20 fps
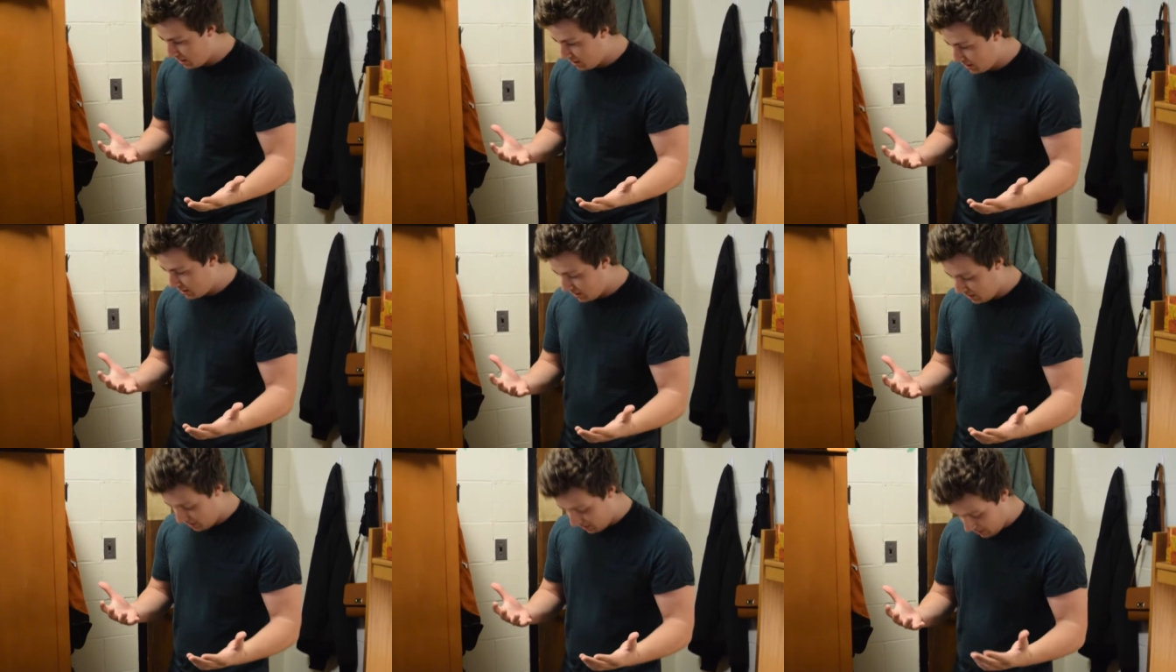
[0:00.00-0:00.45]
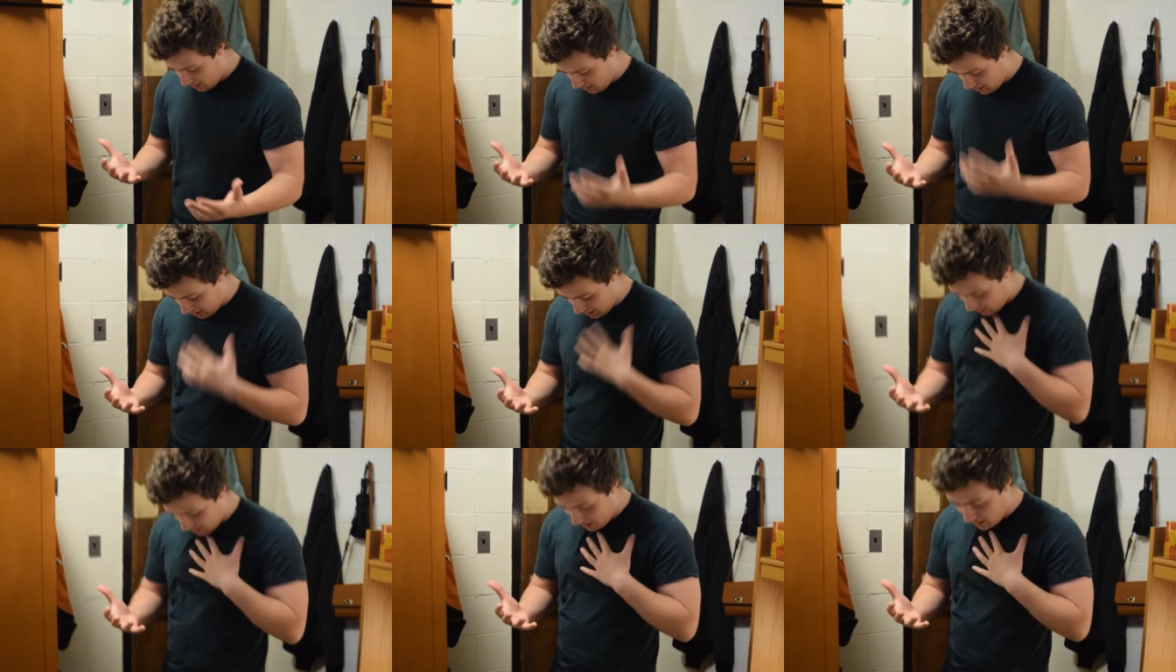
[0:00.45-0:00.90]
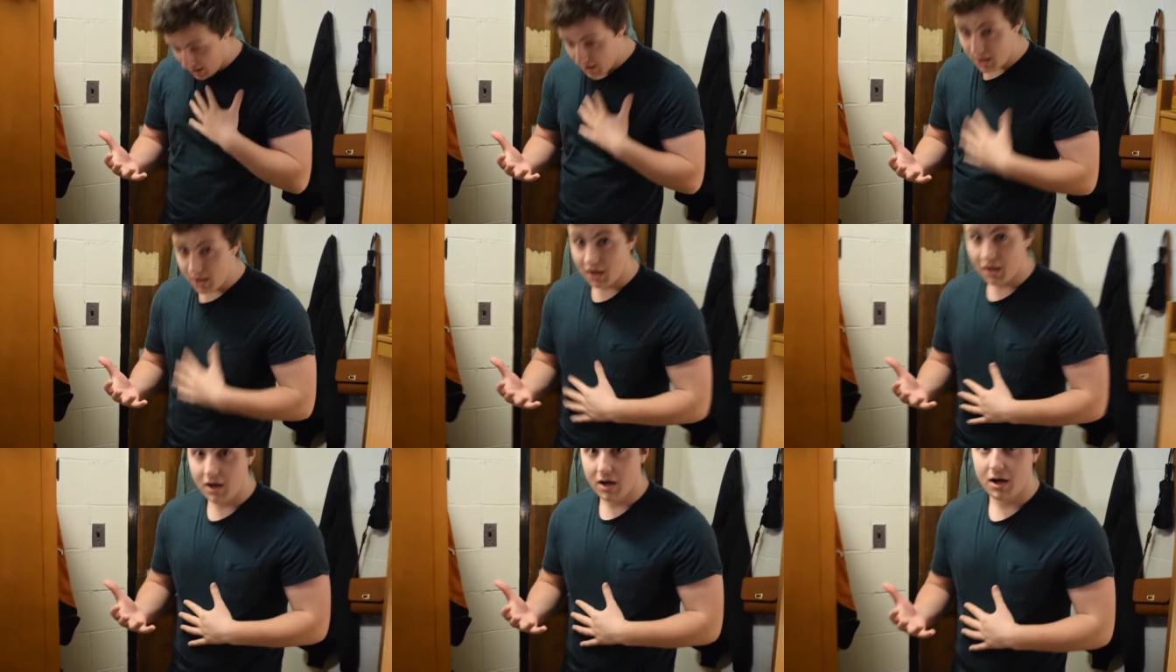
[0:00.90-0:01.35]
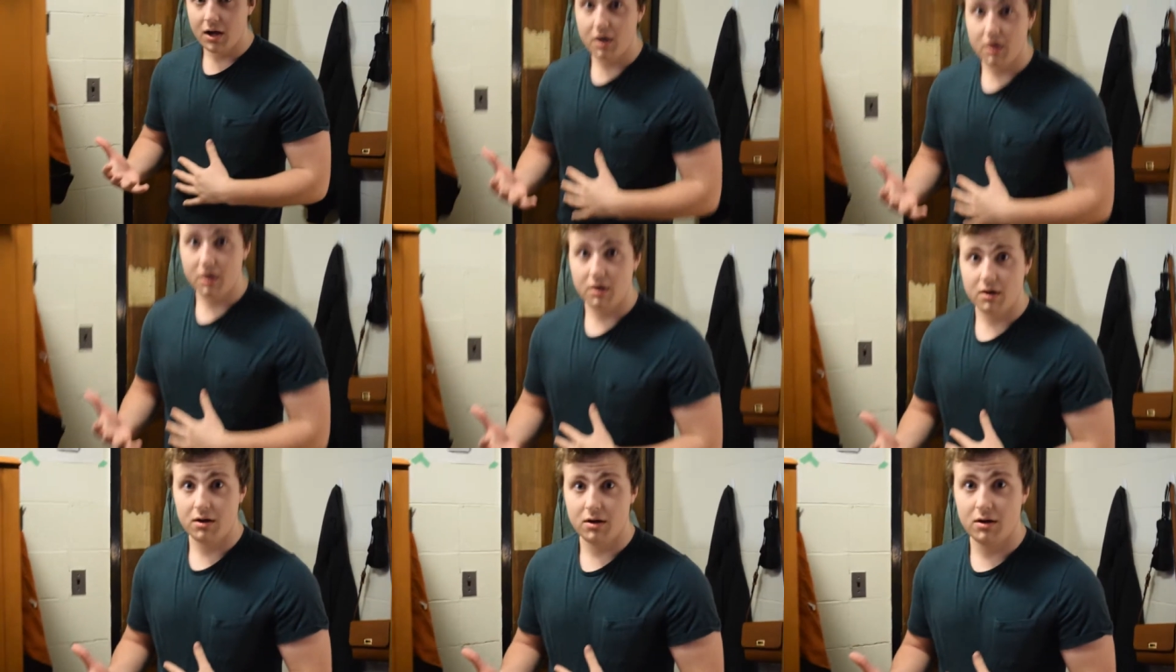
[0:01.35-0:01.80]
Yeah, that's right, baby boy.
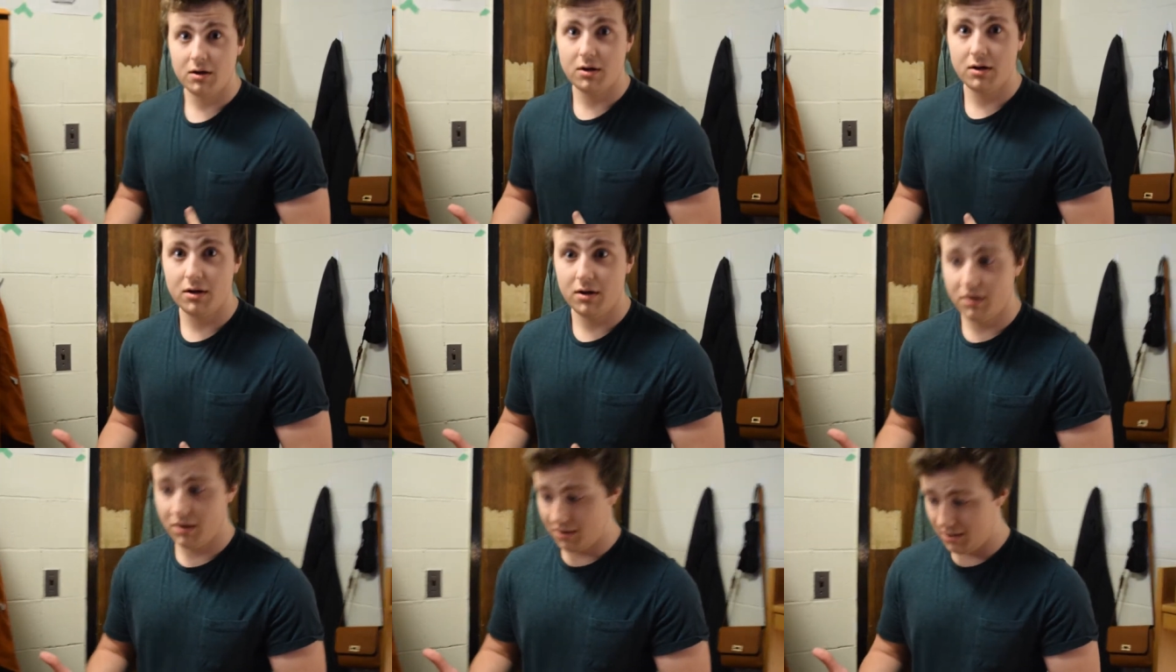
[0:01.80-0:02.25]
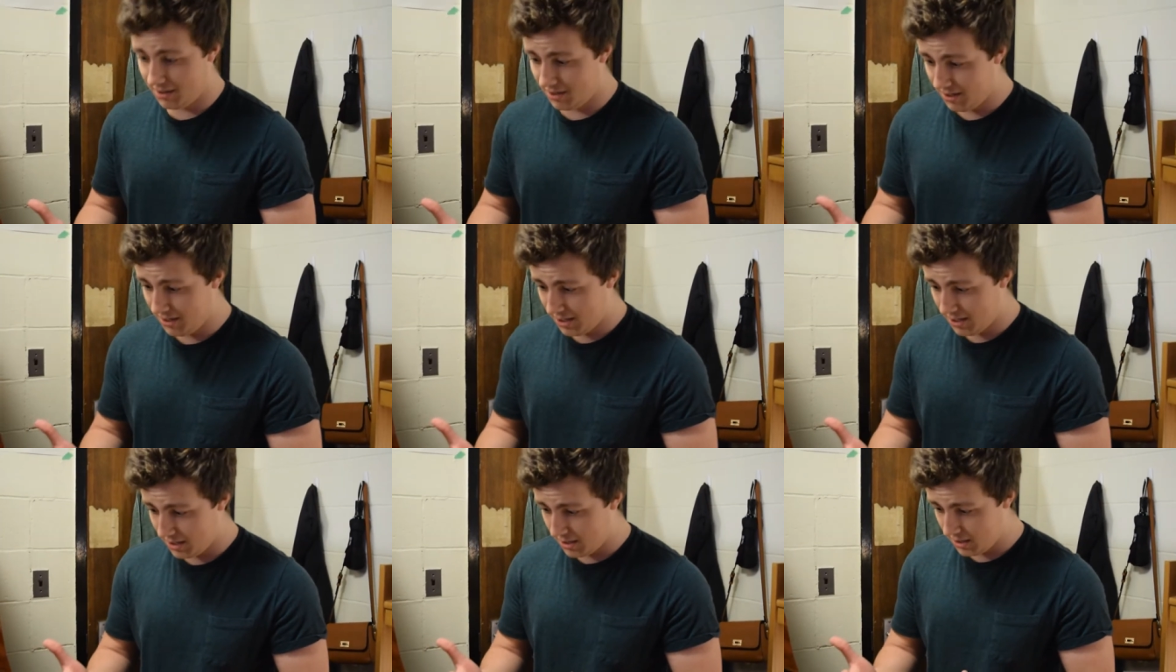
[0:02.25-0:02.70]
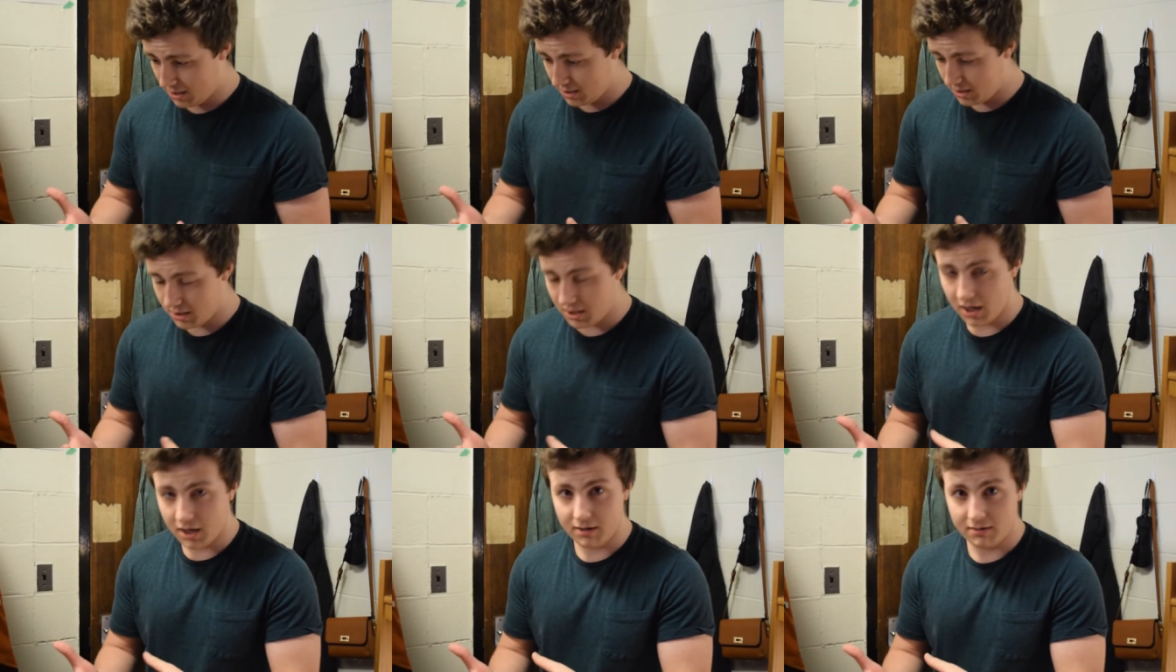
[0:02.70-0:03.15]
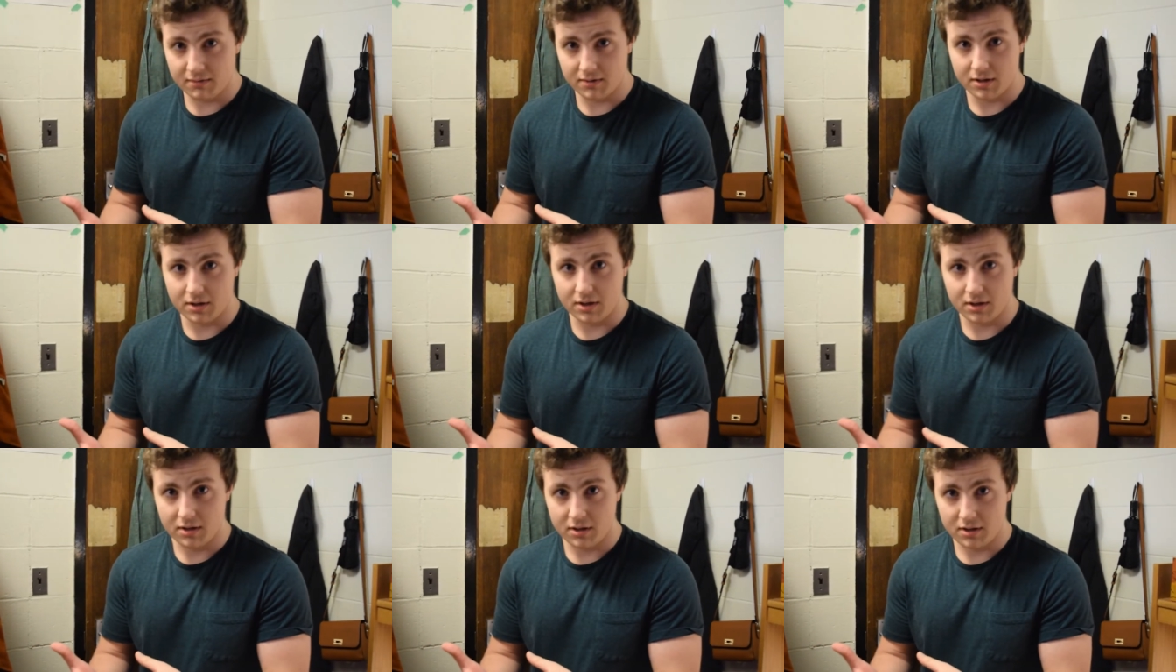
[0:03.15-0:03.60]
None of
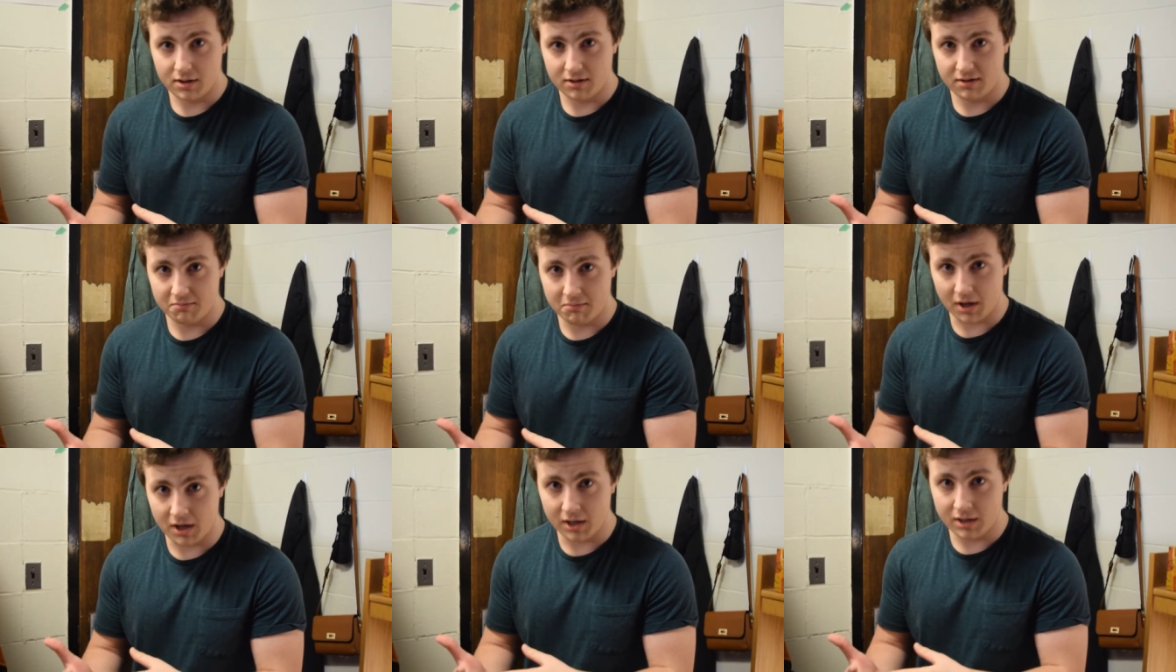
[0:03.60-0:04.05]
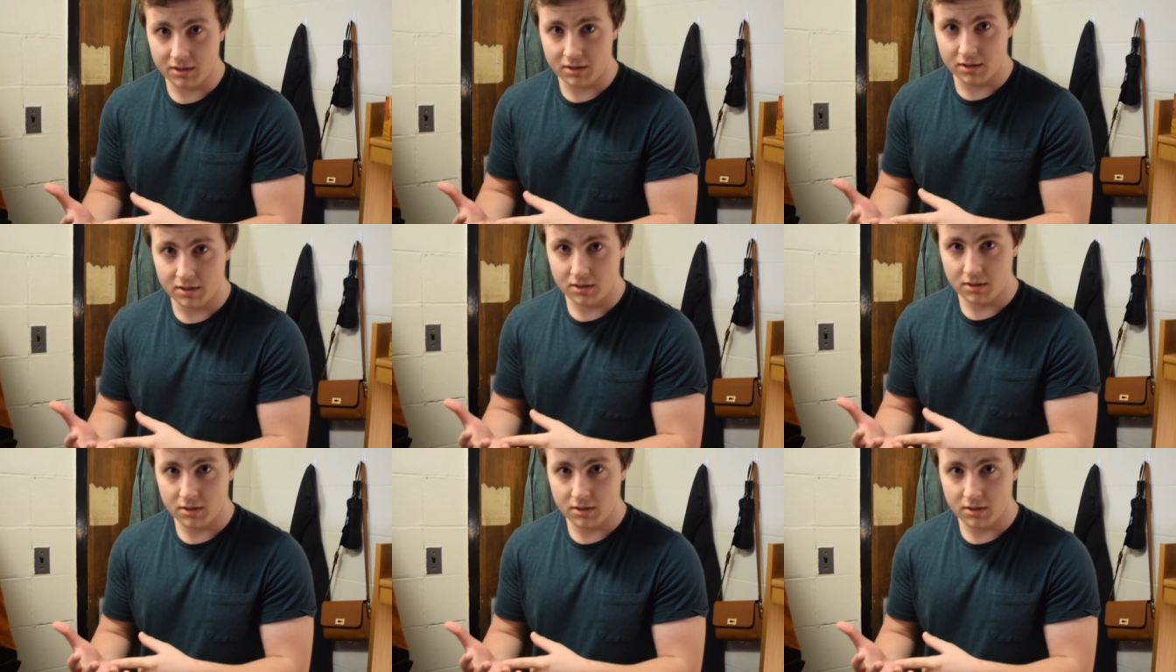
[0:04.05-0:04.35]
it is mine?